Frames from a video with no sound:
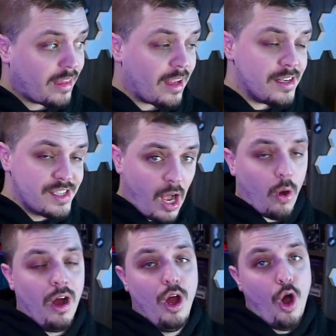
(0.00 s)

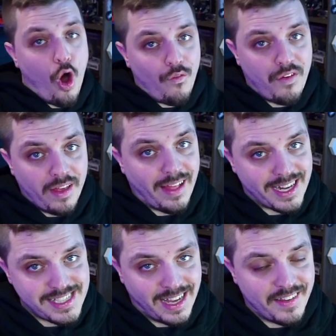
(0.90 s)
So hopefully, like I
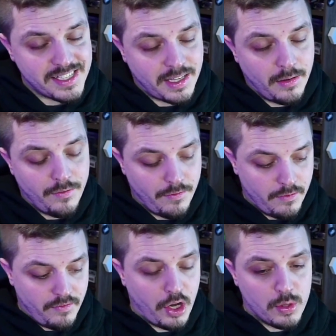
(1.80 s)
said, this
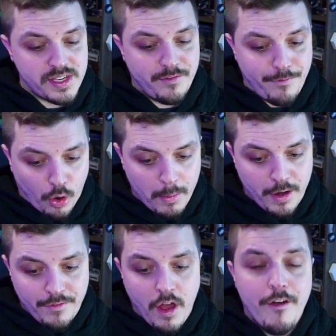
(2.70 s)
video was
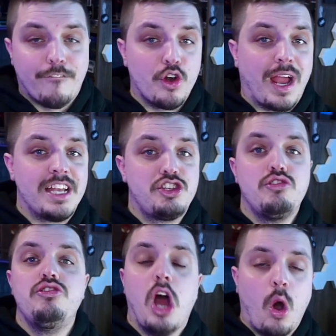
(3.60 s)
informative for you guys to
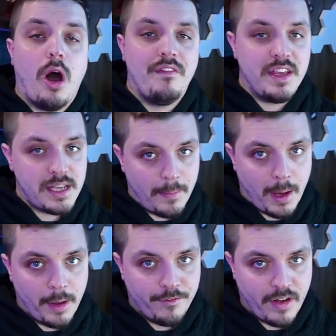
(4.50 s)
know of these
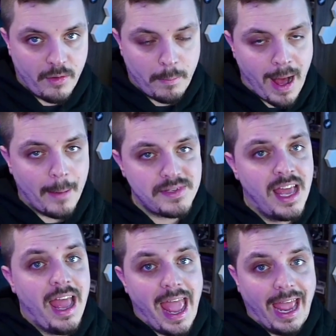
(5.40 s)
upcoming Venom Pops,
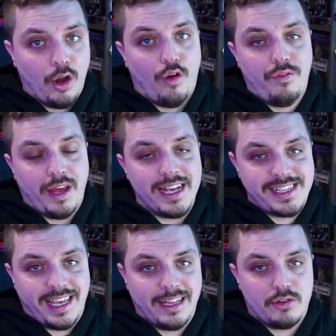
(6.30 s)
and hopefully you guys
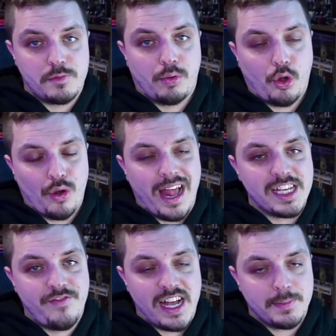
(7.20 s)
can get those pre-ordered
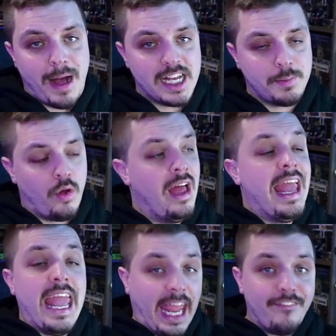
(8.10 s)
as fast as possible.
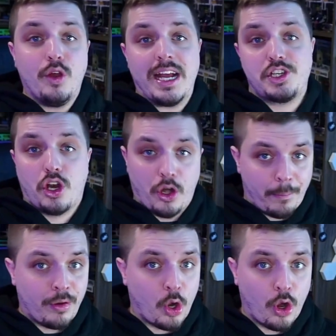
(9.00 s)
If you guys are going to
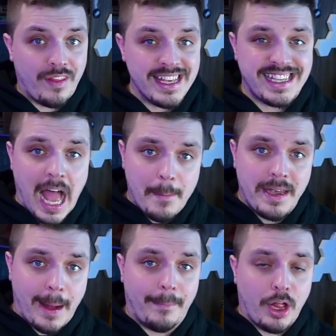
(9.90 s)
pre-order these, comment
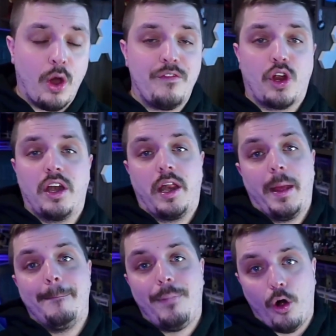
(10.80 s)
down below if you're going to
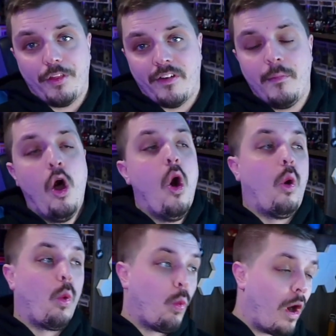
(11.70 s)
get both of them,
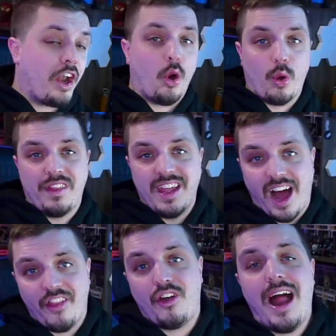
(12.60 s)
one or the
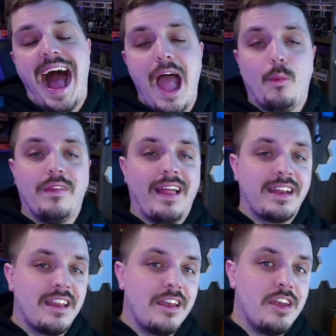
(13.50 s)
other. I would like
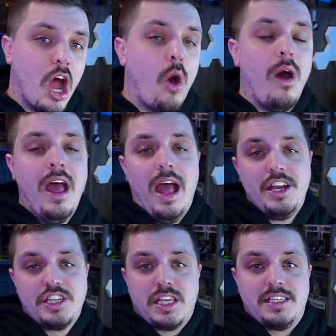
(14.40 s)
to know
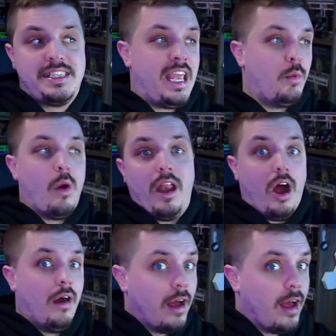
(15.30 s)
just to see what
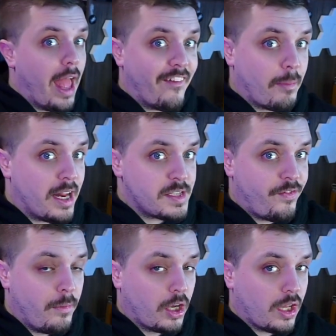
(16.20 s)
everybody's
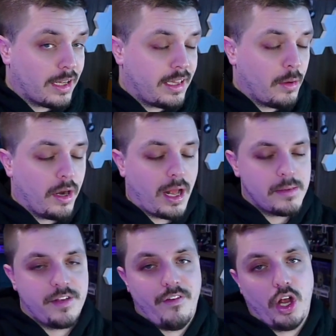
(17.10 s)
collecting when it
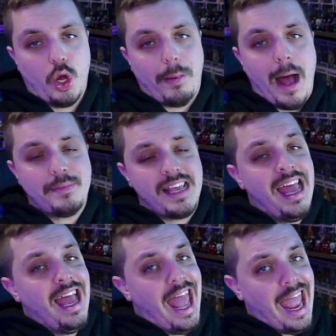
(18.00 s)
comes to Funko Pops.
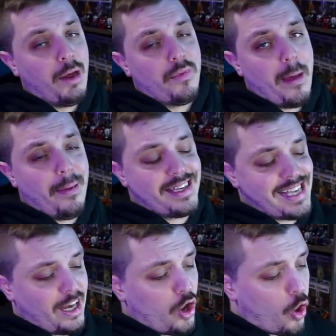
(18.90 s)
And with that being
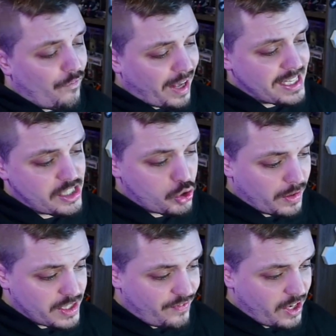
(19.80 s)
said, hopefully you guys enjoyed
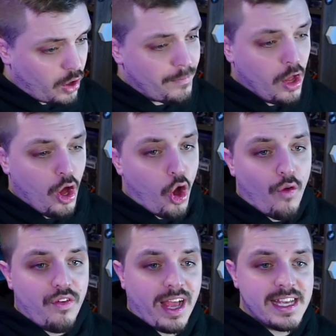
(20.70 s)
this video.
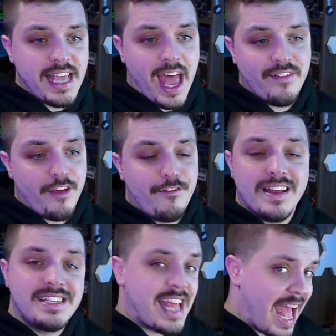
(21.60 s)
Hopefully you guys have a
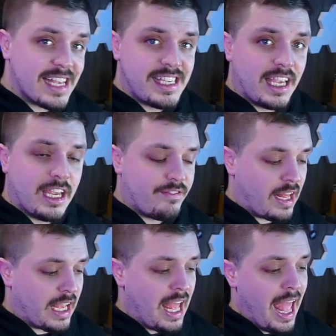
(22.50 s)
fantastic
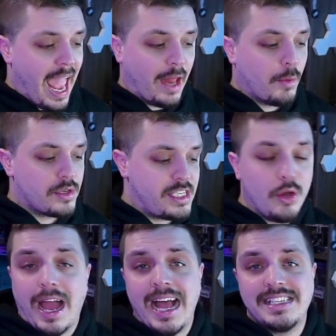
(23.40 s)
evening, and we'll see you
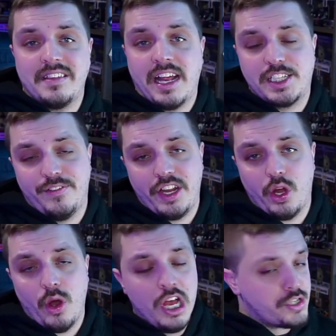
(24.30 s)
guys in the next
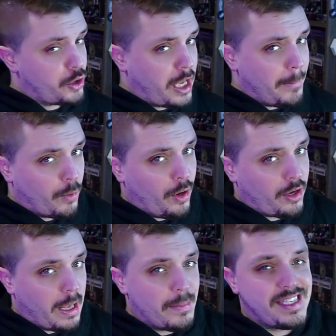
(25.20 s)
video. So keep it real,
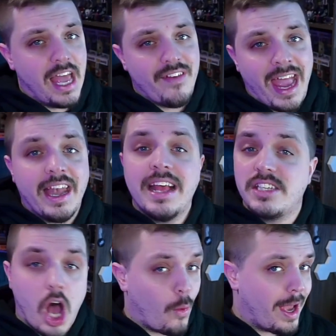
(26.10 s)
keep it safe, and as
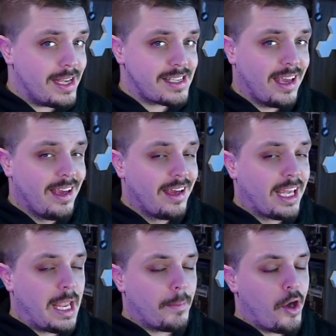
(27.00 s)
always,
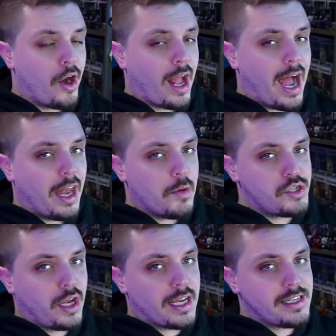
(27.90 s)
keep nerding on, and we'll
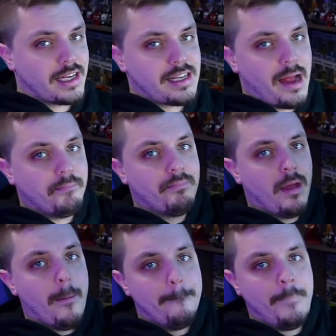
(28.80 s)
see you guys next time.
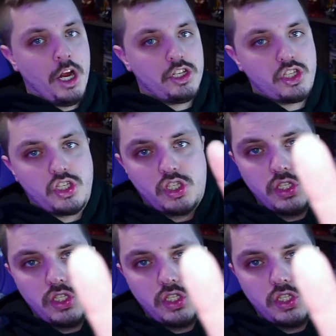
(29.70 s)
Peace.